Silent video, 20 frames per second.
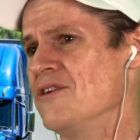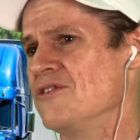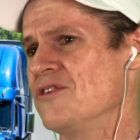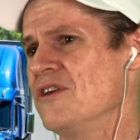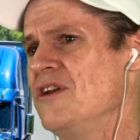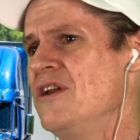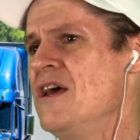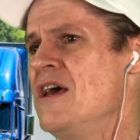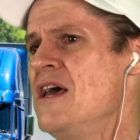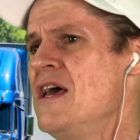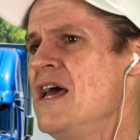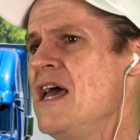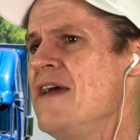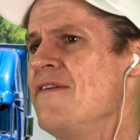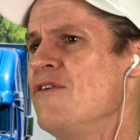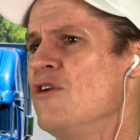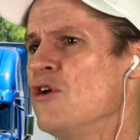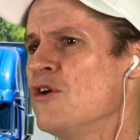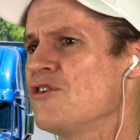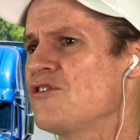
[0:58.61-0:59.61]
And if you
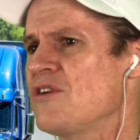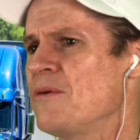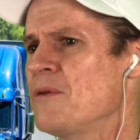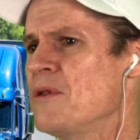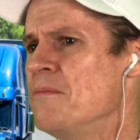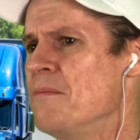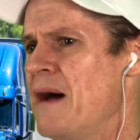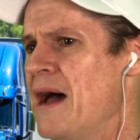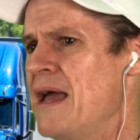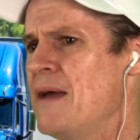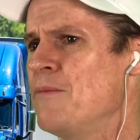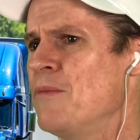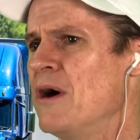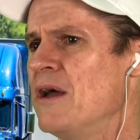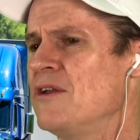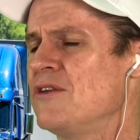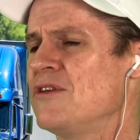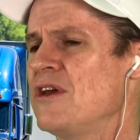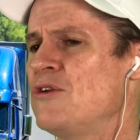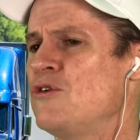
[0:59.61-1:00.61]
look at some of the main
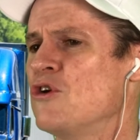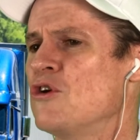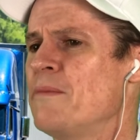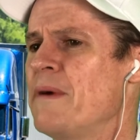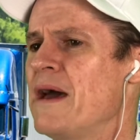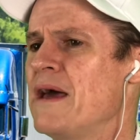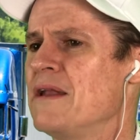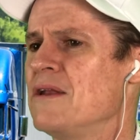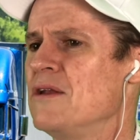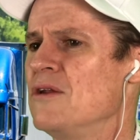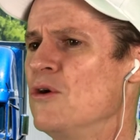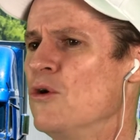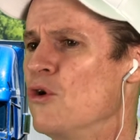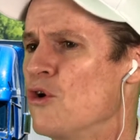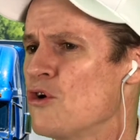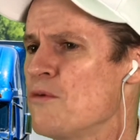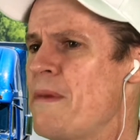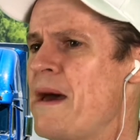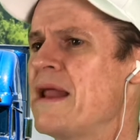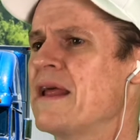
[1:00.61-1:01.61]
ones, they talk about
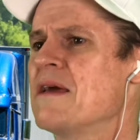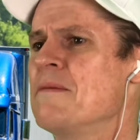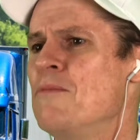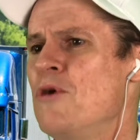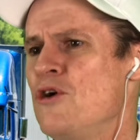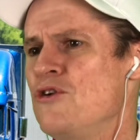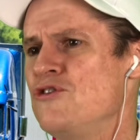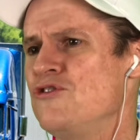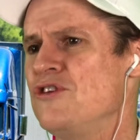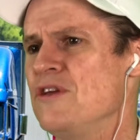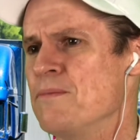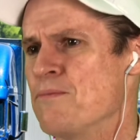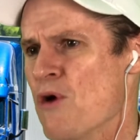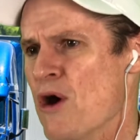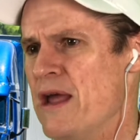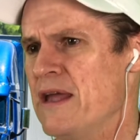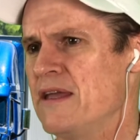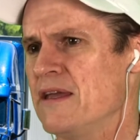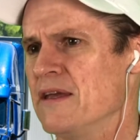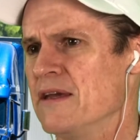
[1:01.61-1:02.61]
automatic emergency braking.